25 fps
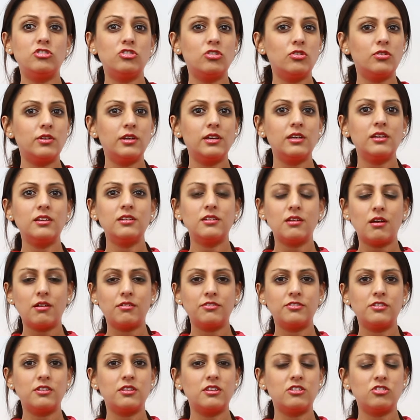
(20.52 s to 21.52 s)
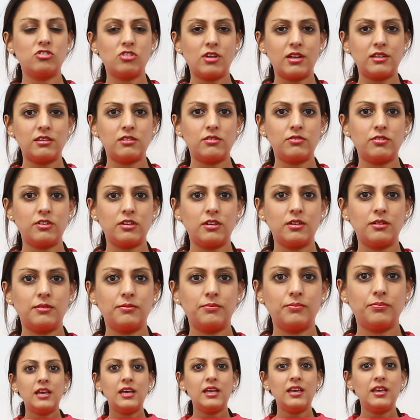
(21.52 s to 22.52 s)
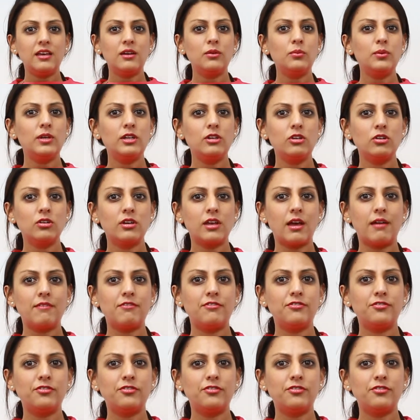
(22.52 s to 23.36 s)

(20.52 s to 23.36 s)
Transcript: during and after the transfer. Here we look at